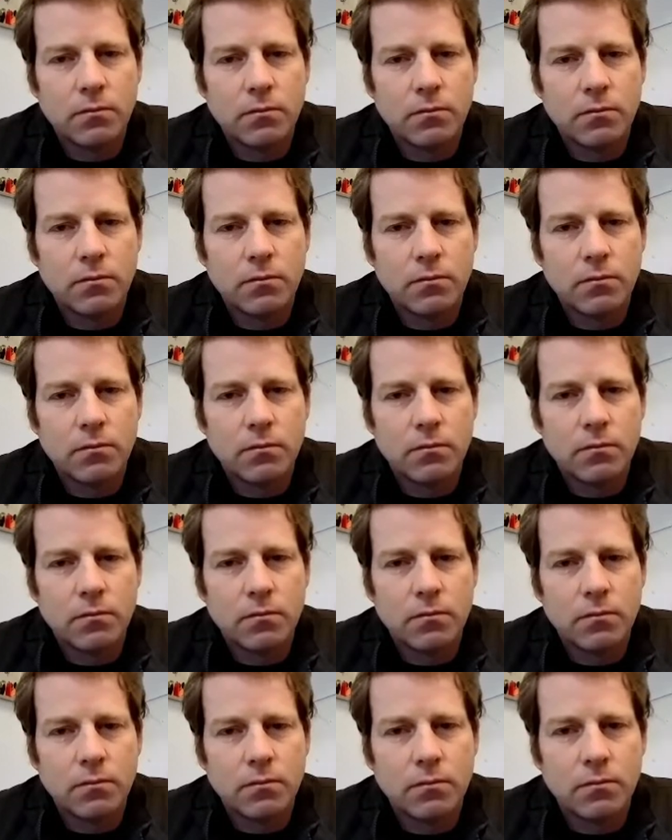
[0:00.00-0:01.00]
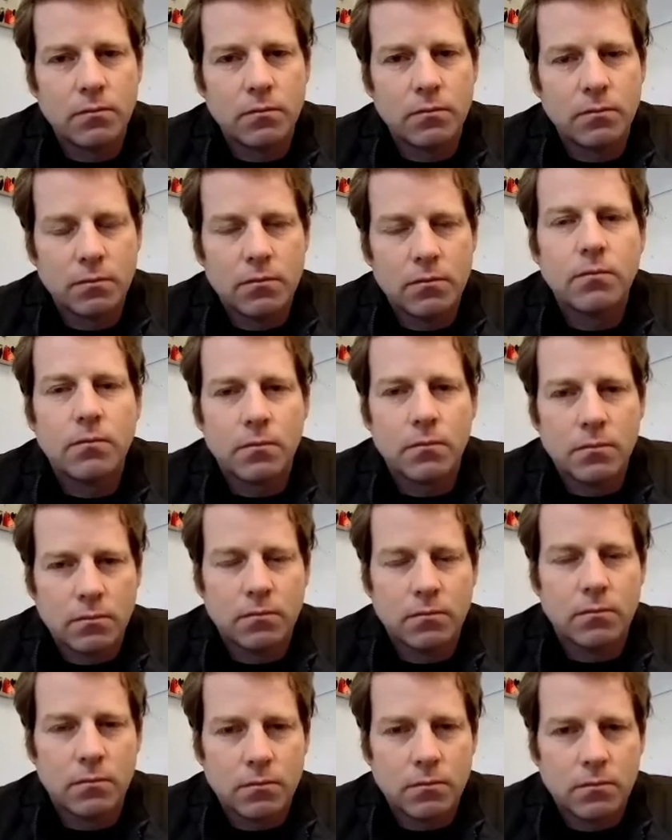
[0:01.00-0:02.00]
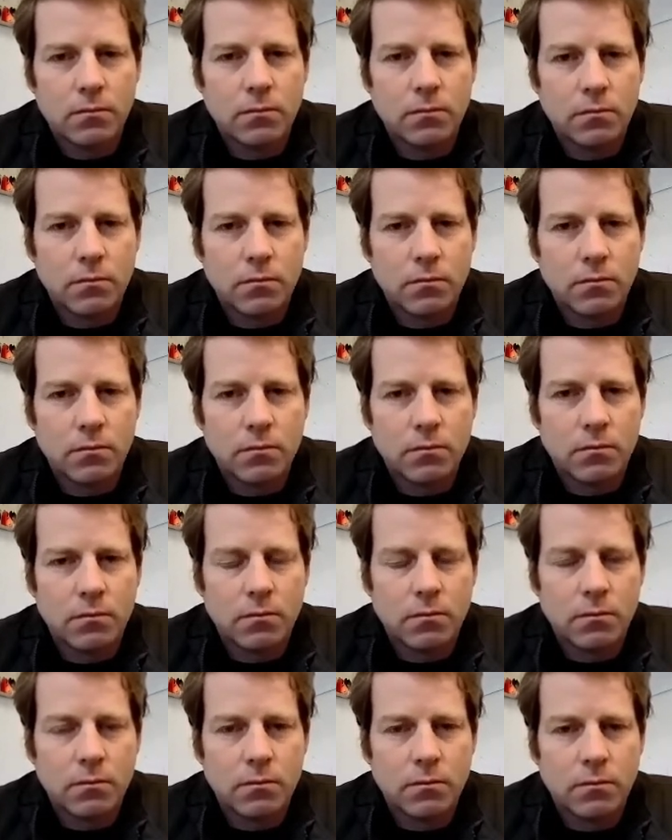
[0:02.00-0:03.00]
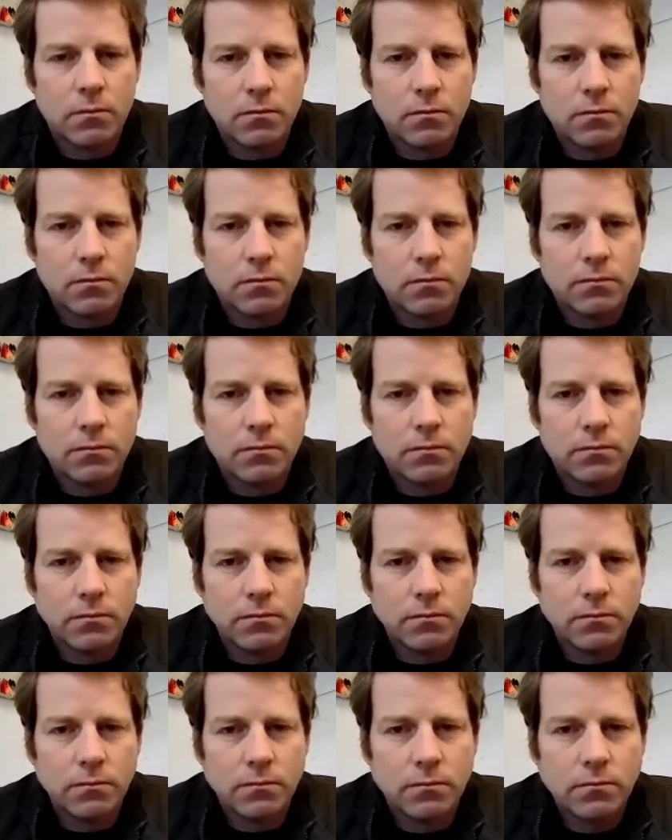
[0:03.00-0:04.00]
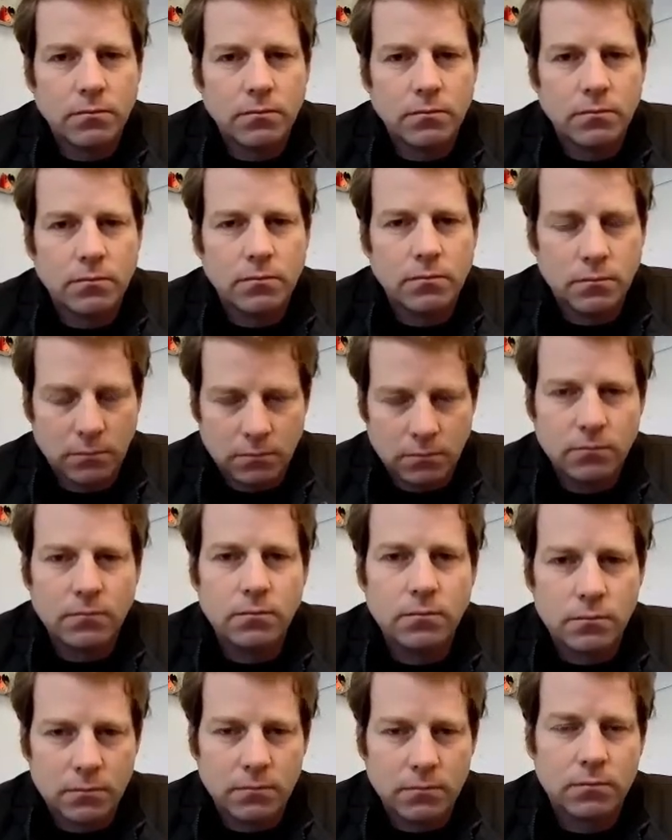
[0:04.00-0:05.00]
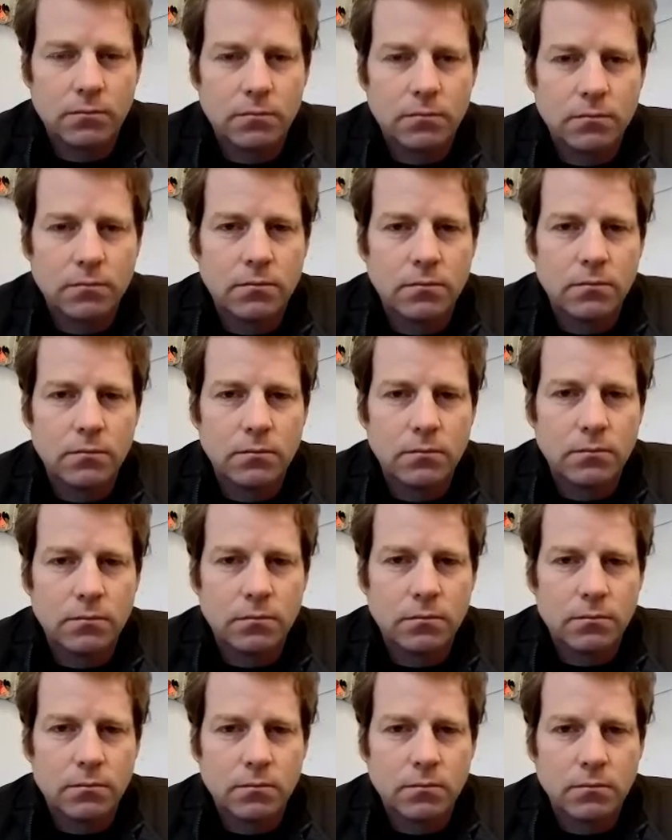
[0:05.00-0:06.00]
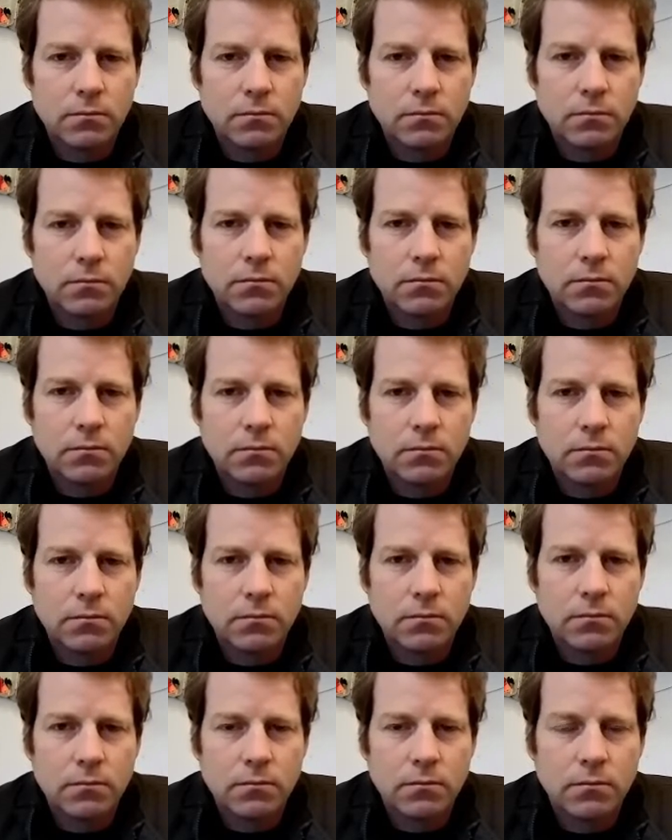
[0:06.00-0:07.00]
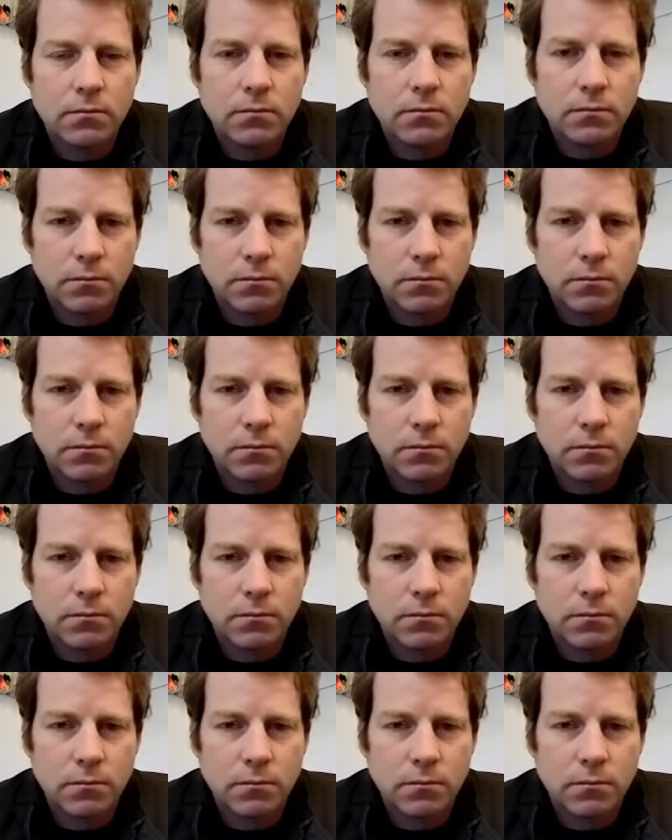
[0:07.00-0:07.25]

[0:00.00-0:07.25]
(not speaking)